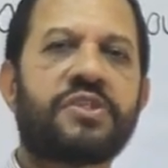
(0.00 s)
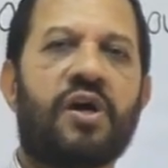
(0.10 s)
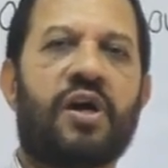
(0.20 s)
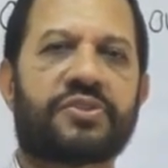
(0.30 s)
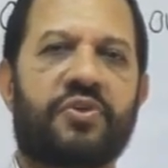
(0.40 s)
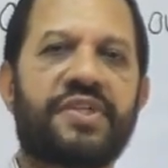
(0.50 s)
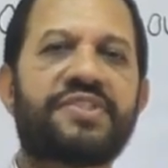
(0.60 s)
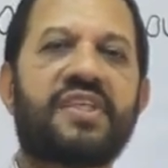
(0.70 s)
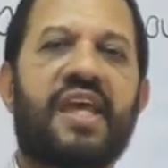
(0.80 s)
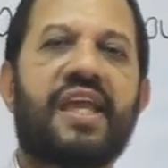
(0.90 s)
talks or
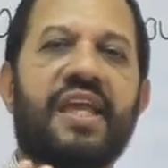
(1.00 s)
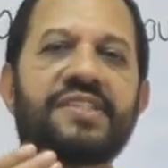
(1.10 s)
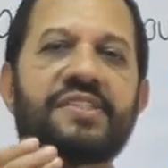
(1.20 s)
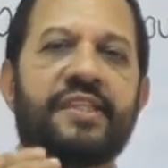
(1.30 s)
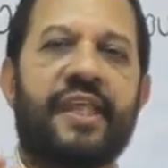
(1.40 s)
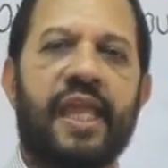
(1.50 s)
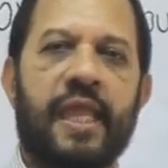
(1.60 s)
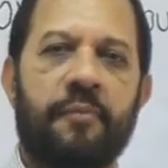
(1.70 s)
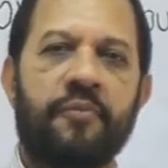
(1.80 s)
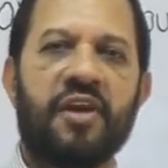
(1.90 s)
say its
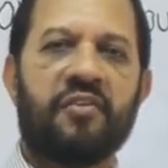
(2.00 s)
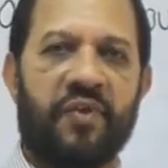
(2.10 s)
name,